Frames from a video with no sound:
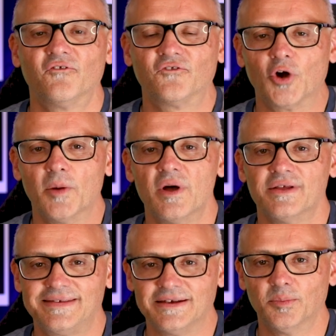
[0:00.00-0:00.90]
from
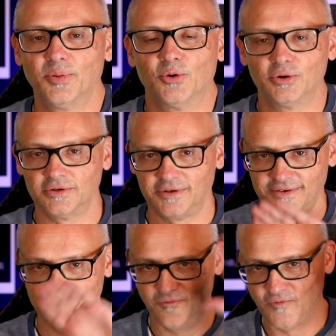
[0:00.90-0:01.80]
Singapore.
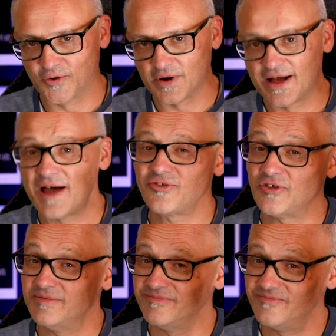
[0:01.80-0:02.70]

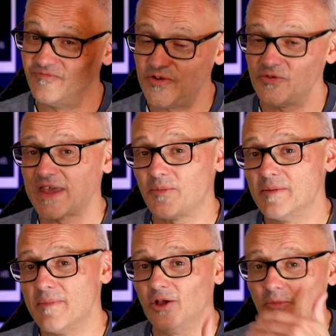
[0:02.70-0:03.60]
Vera's coming
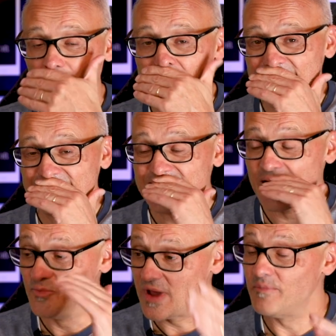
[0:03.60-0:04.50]
to Melbourne.
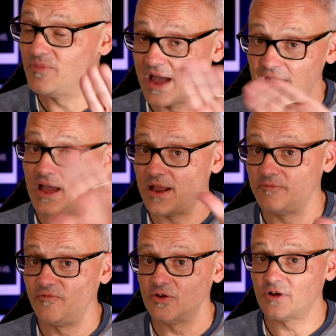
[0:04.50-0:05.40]
And
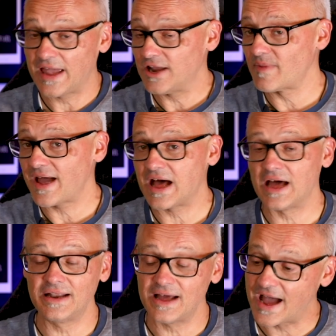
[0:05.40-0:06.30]
Vera, hand on my
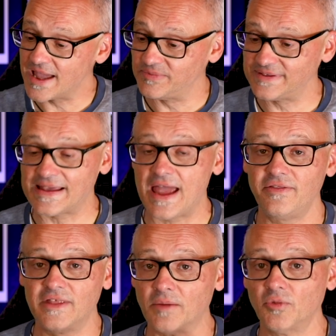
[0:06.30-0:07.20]
heart, I am
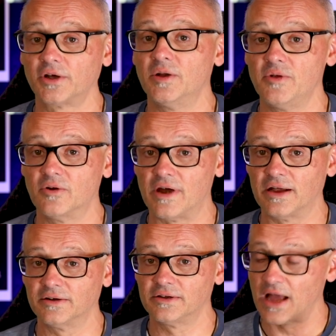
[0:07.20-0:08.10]
sad that I'm not going to be
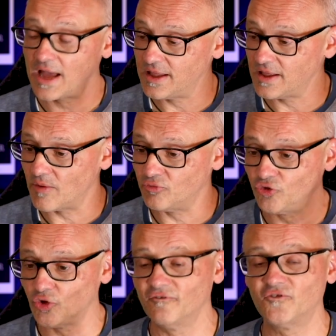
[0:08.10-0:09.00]
around. I
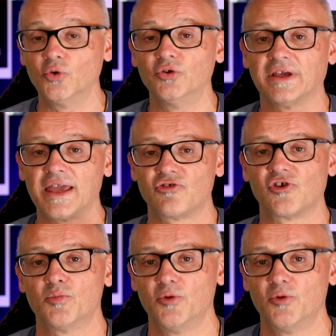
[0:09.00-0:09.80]
was looking forward to catching up